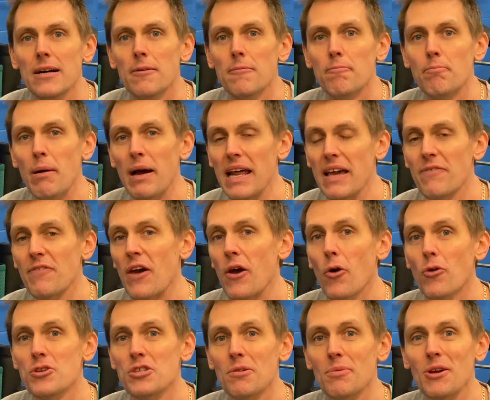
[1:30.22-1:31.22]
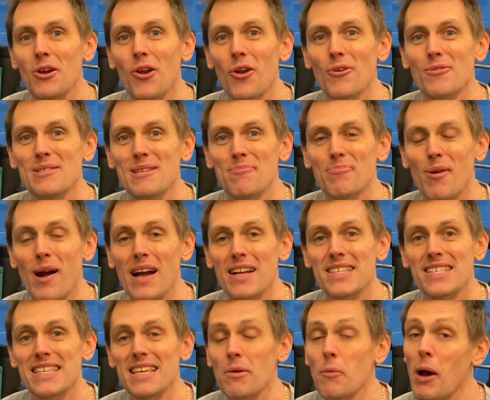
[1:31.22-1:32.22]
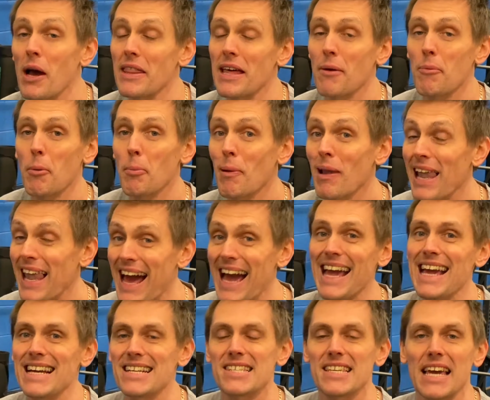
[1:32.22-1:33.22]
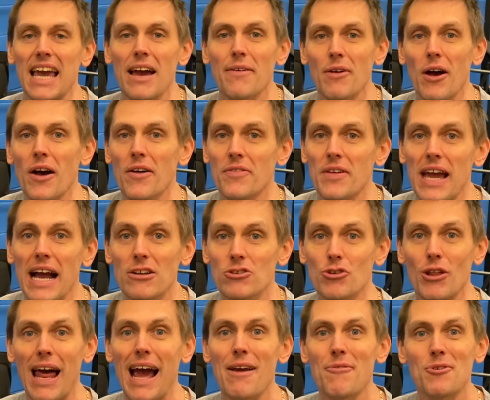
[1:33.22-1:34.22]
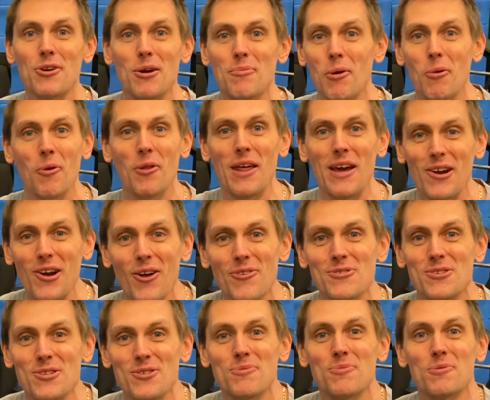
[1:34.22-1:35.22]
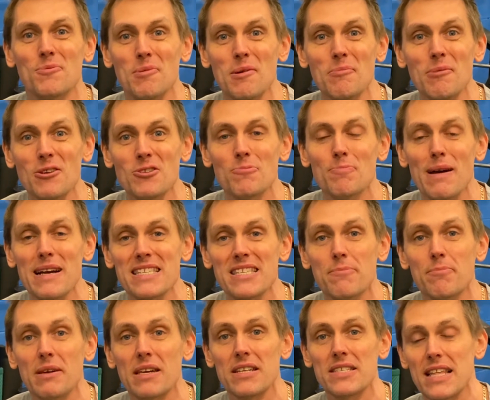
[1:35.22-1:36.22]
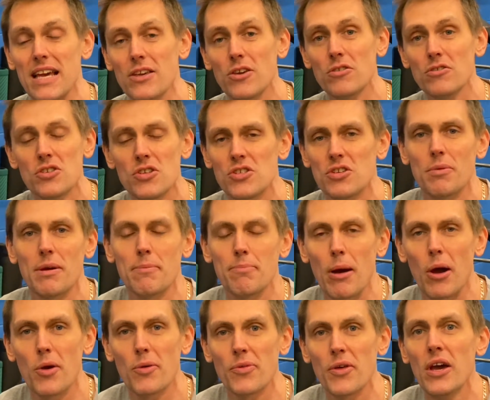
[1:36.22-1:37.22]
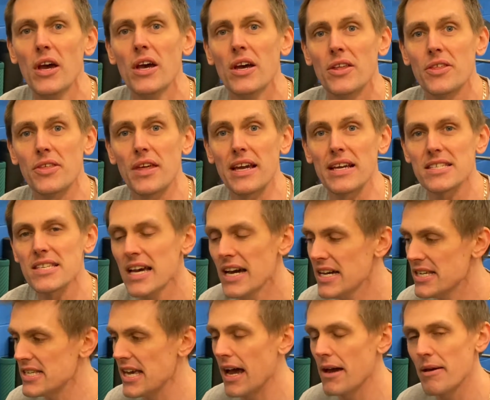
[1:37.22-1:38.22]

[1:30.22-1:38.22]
But if they also included practicing where they were playing together, the actual outcome of one of their concerts would be much better because they're used to doing both things. So